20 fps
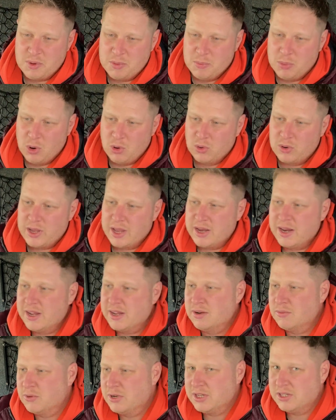my bulkhead
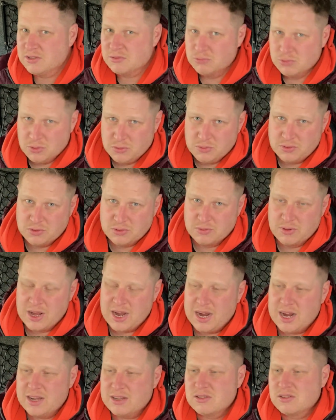in, we need to route through
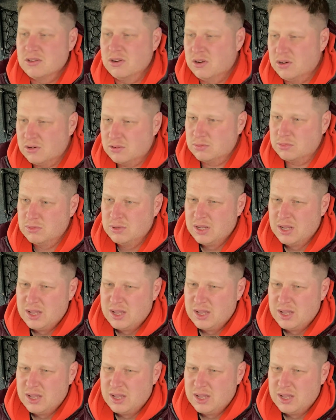that, so